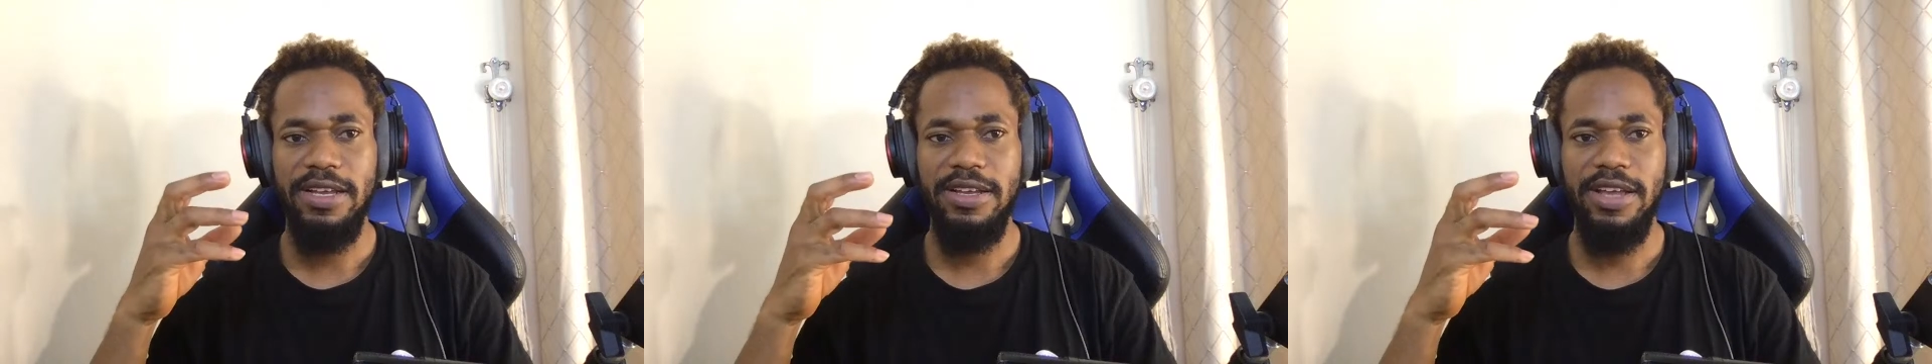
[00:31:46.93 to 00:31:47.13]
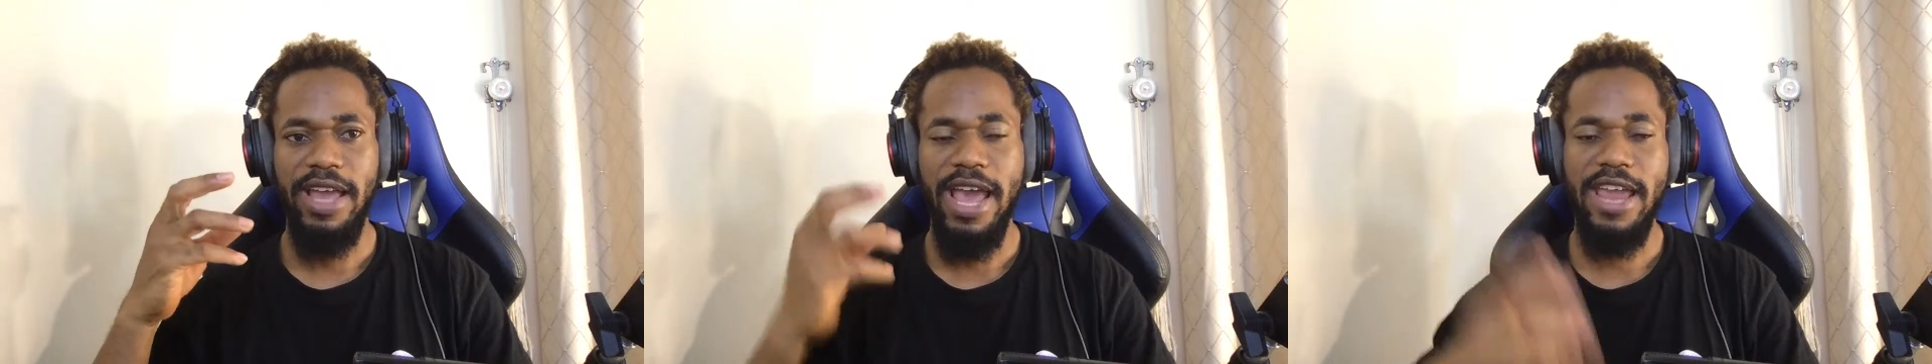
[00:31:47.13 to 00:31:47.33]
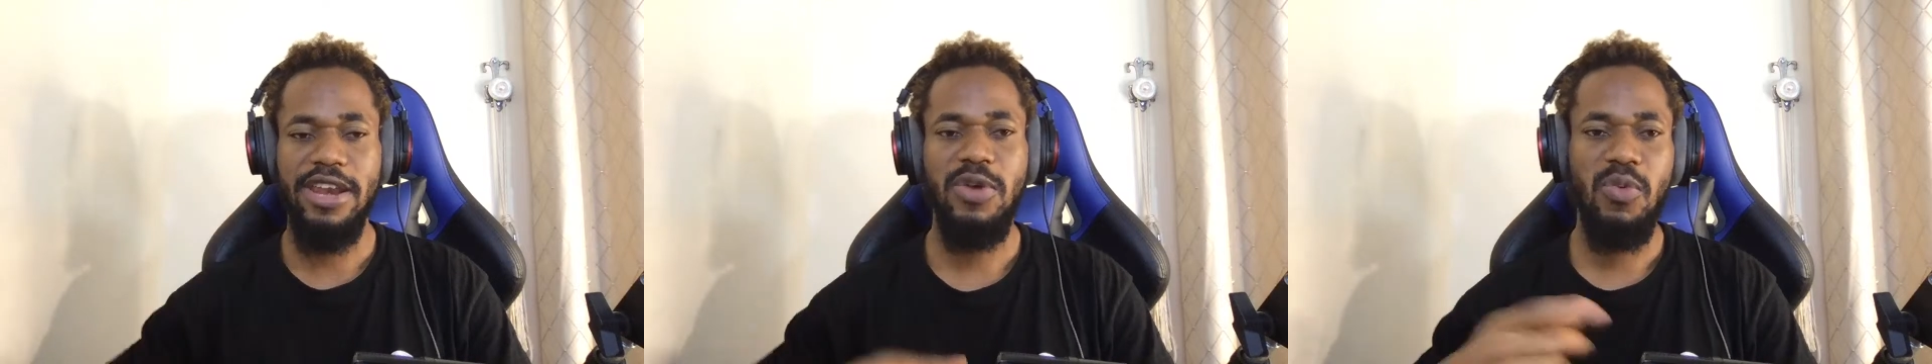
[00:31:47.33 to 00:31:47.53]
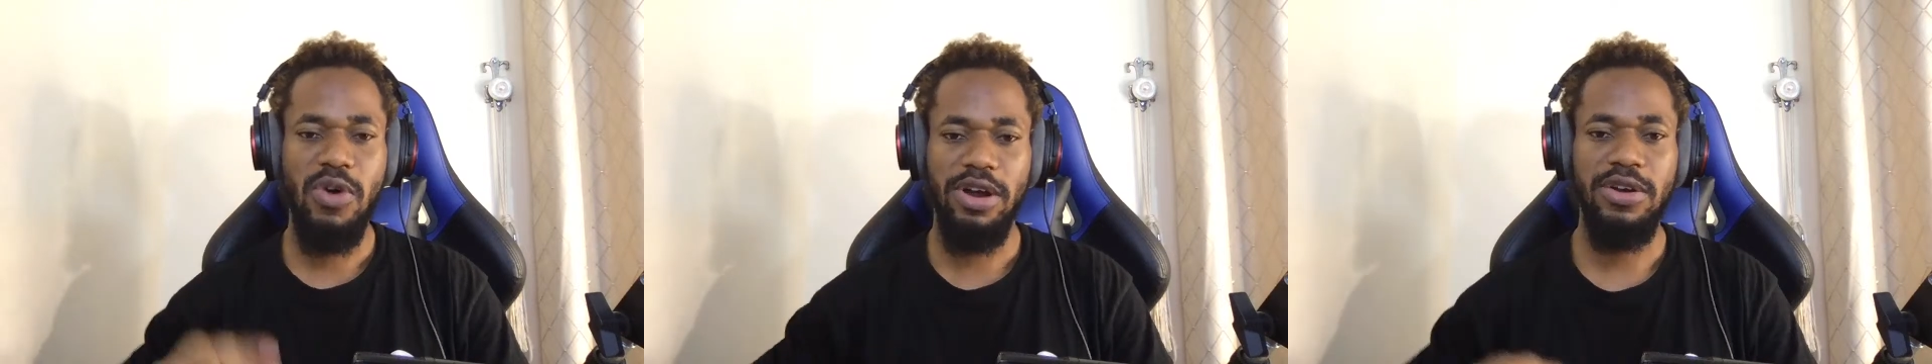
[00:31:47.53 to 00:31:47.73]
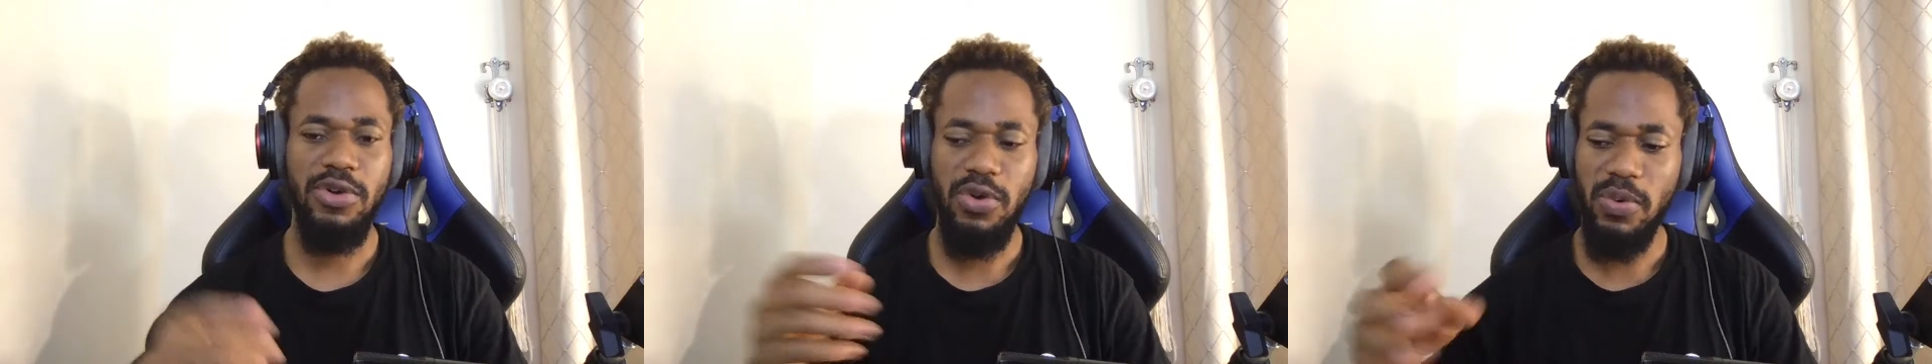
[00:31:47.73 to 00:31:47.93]

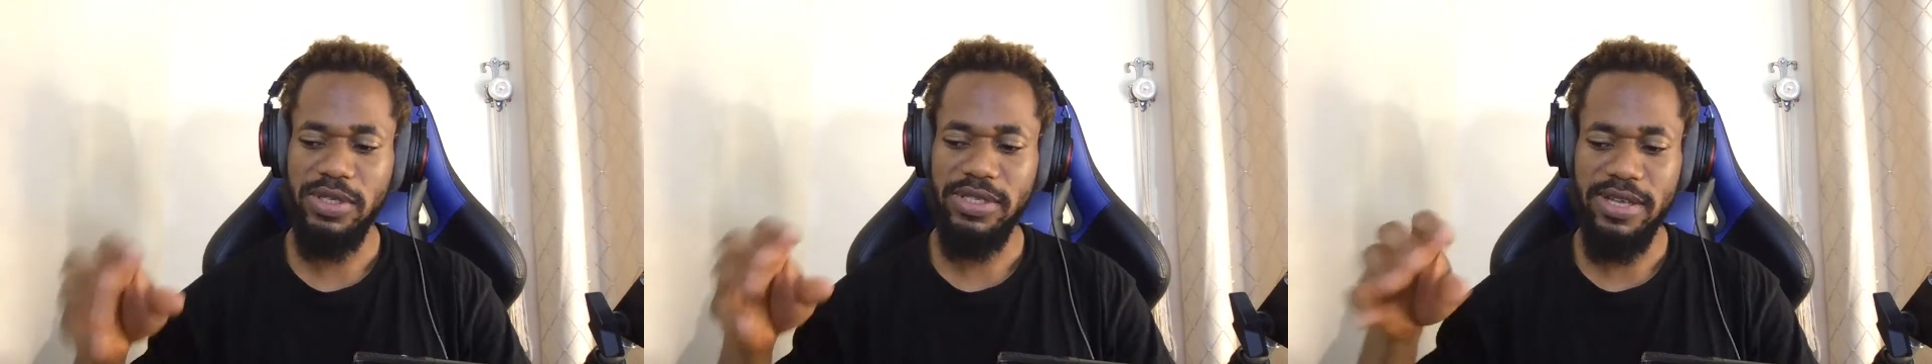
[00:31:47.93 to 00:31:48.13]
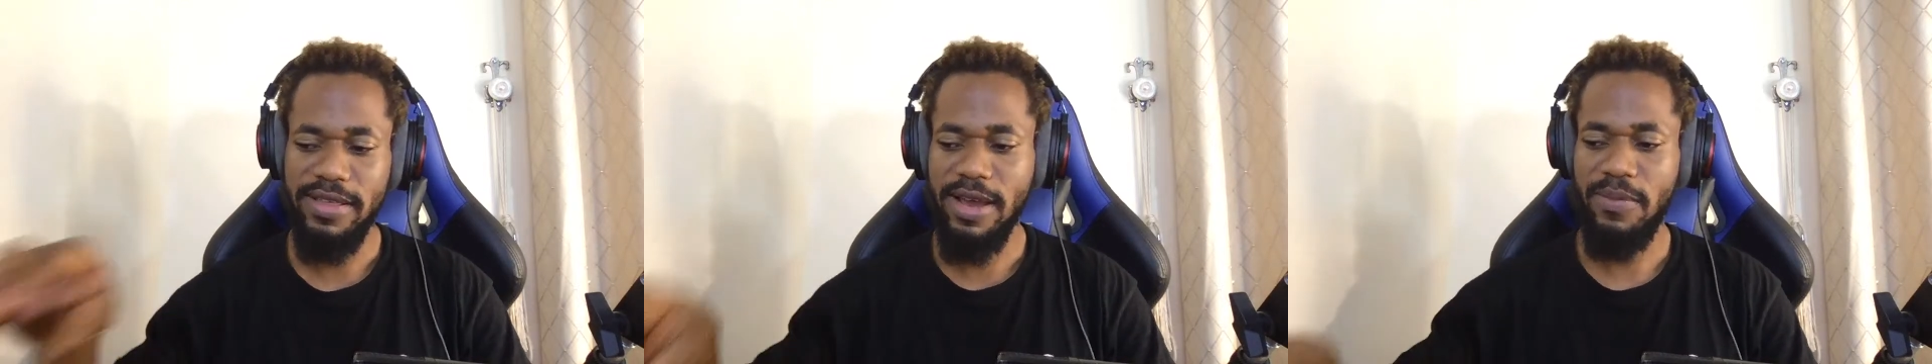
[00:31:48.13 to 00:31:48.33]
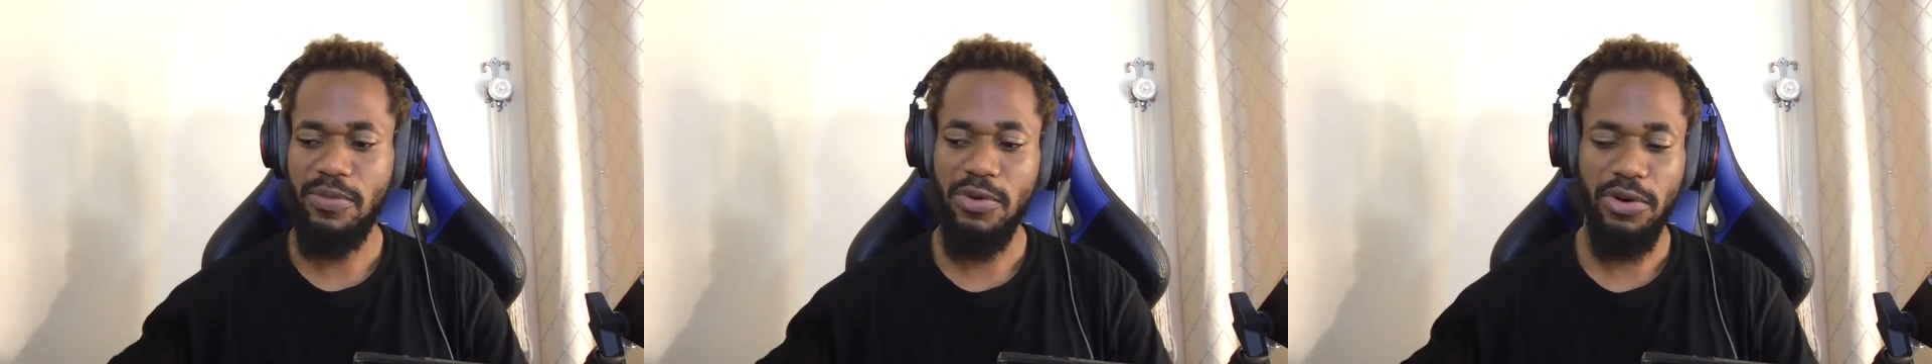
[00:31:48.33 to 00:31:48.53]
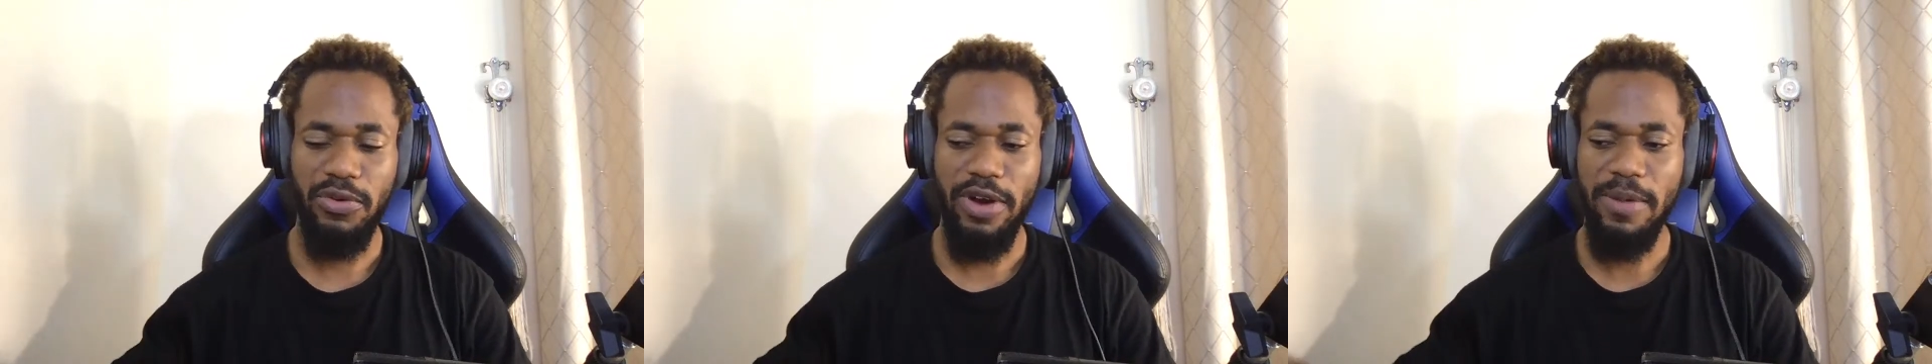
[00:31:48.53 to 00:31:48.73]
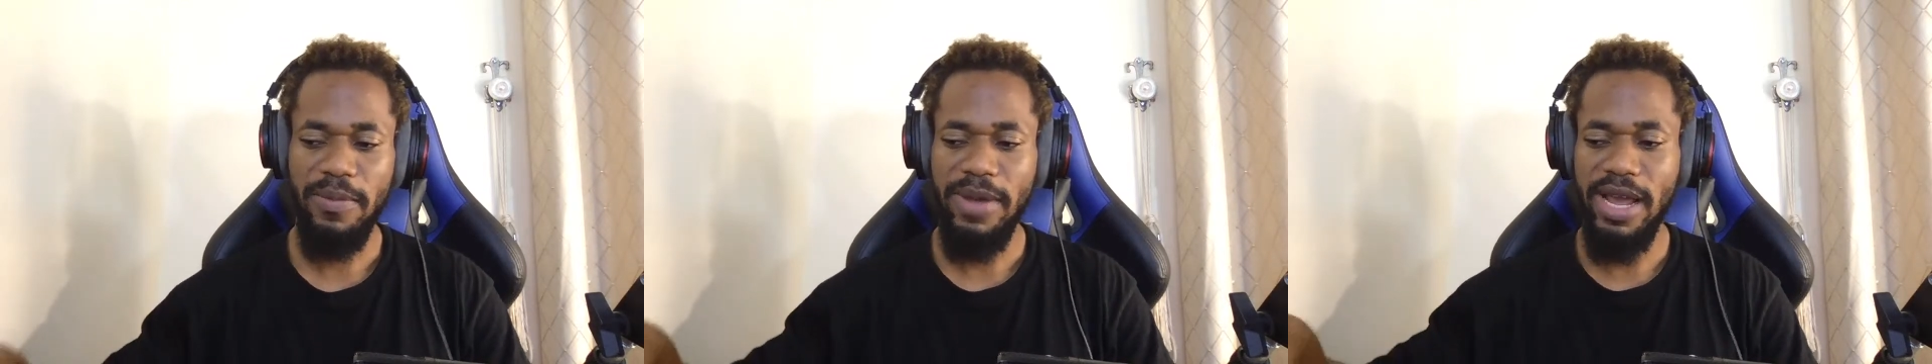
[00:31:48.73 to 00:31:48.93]
anyone who was at that
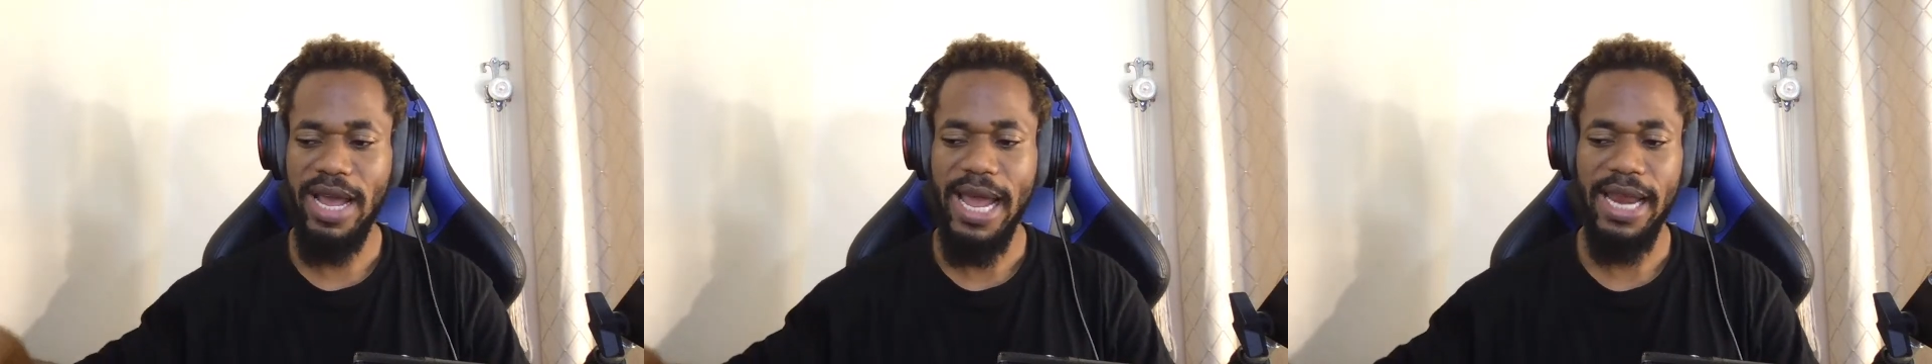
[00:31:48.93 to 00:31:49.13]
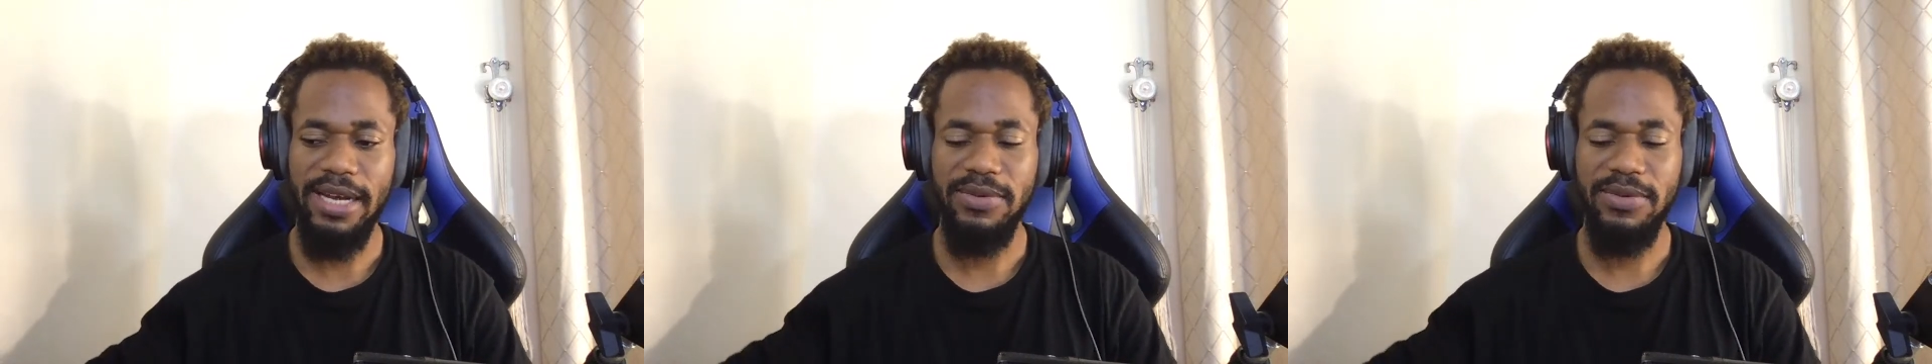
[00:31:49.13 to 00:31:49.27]
program